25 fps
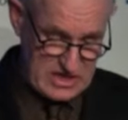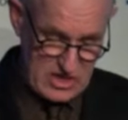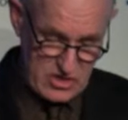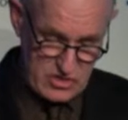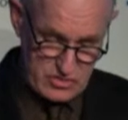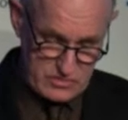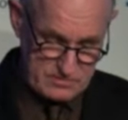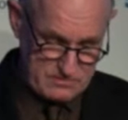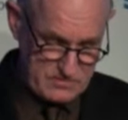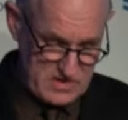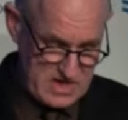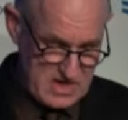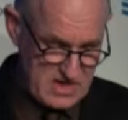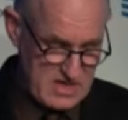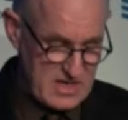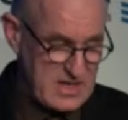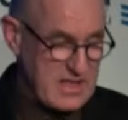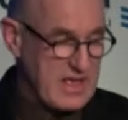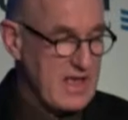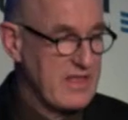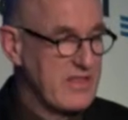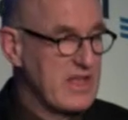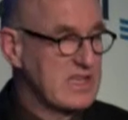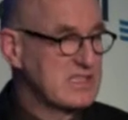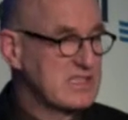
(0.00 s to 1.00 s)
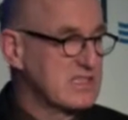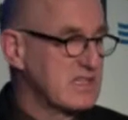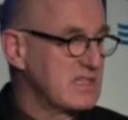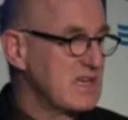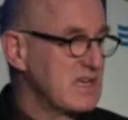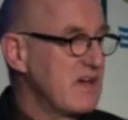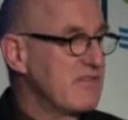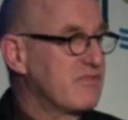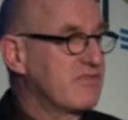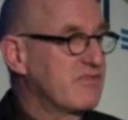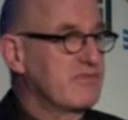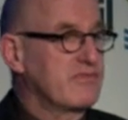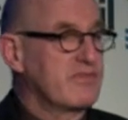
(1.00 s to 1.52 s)
alone, and that's
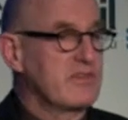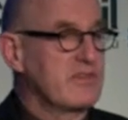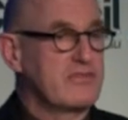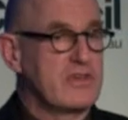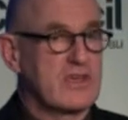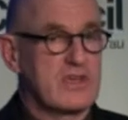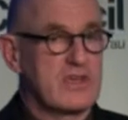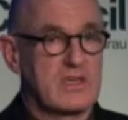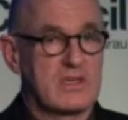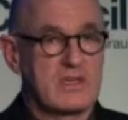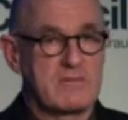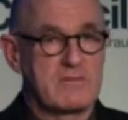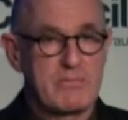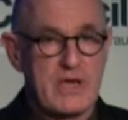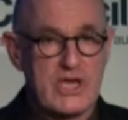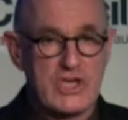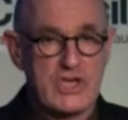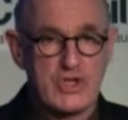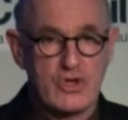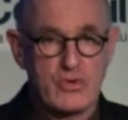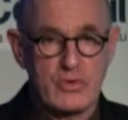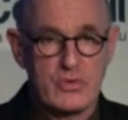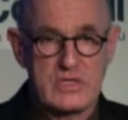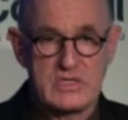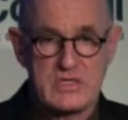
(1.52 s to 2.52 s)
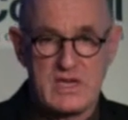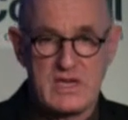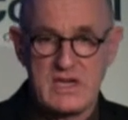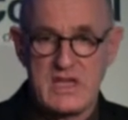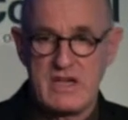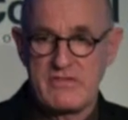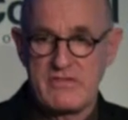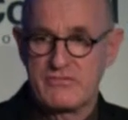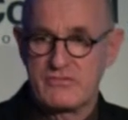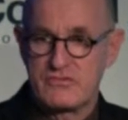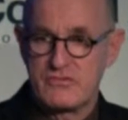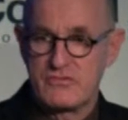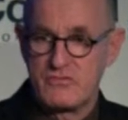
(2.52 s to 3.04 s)
enough, if you can picture it,
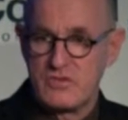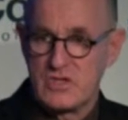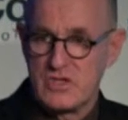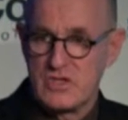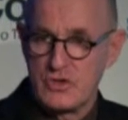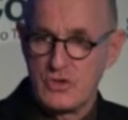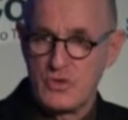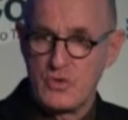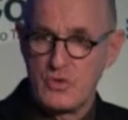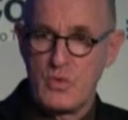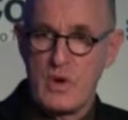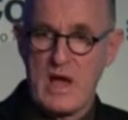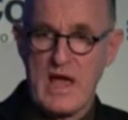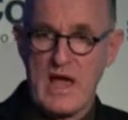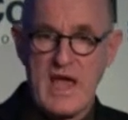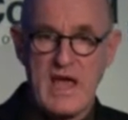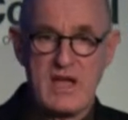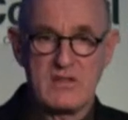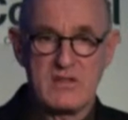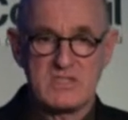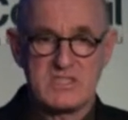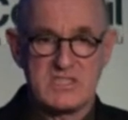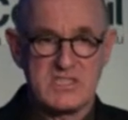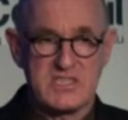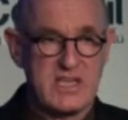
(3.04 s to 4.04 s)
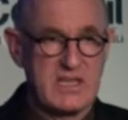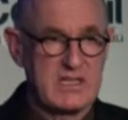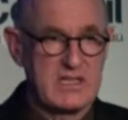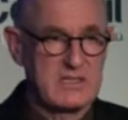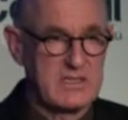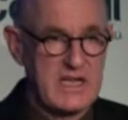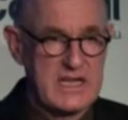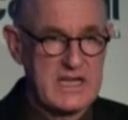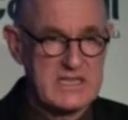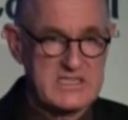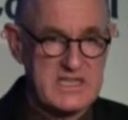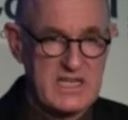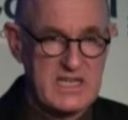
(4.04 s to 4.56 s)
enough to
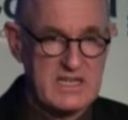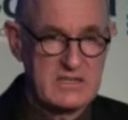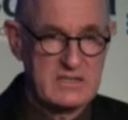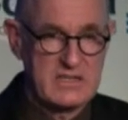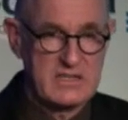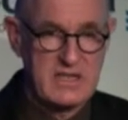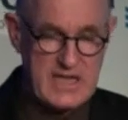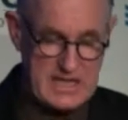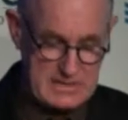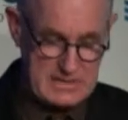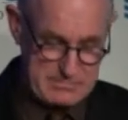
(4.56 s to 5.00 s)
outsell Adele